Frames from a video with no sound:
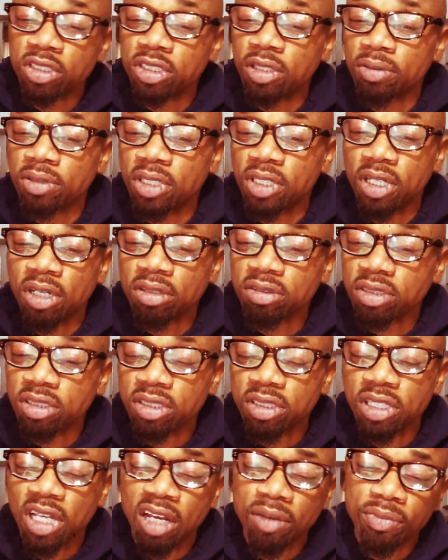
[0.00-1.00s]
know something else
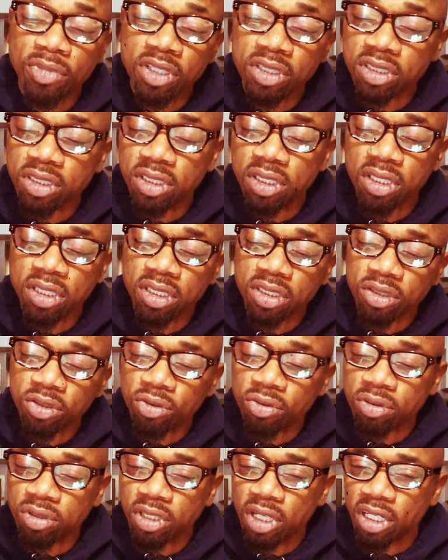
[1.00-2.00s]
that's not mentioned in this
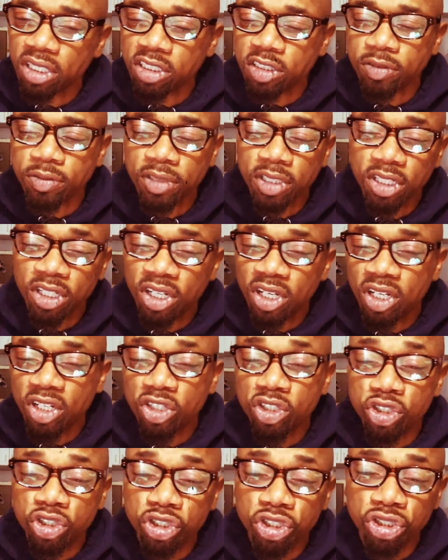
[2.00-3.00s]
Old Testament?
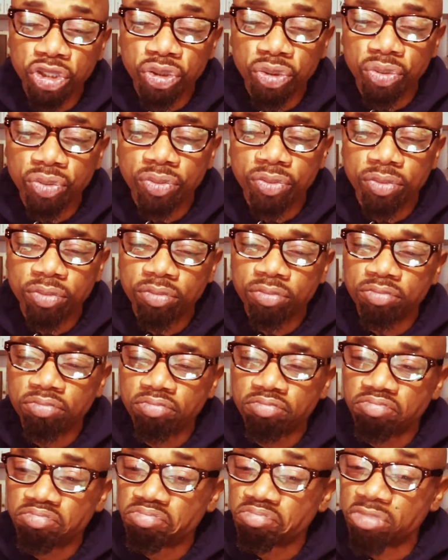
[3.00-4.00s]
Jew
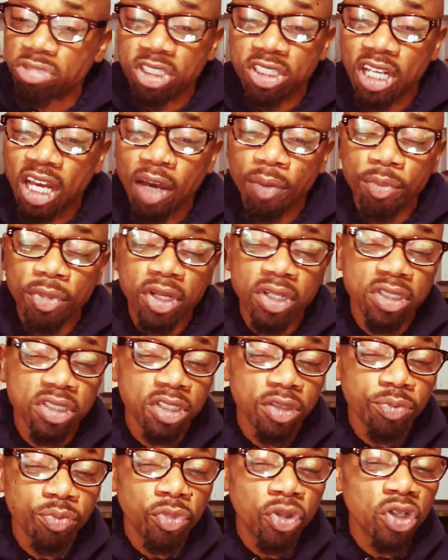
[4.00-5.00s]
not
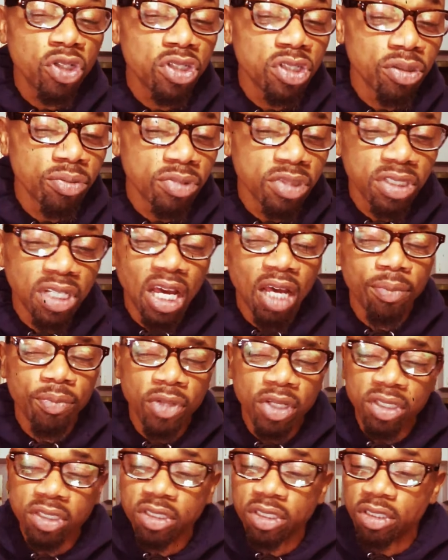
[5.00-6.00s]
mentioned, Muslims
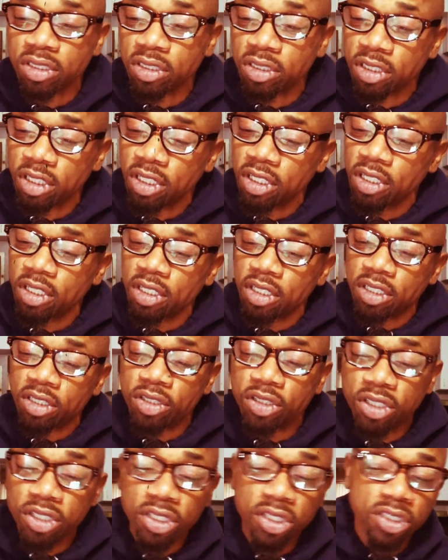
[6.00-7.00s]
not mentioned.
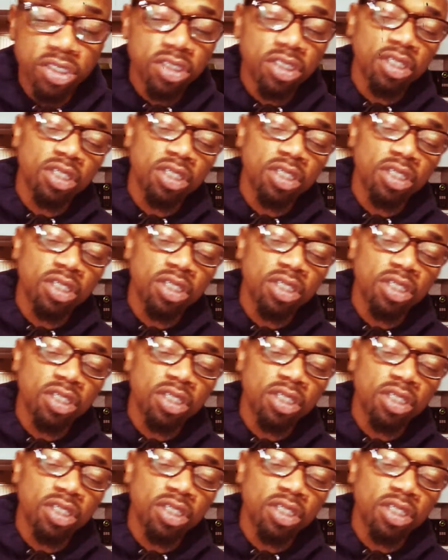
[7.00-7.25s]
These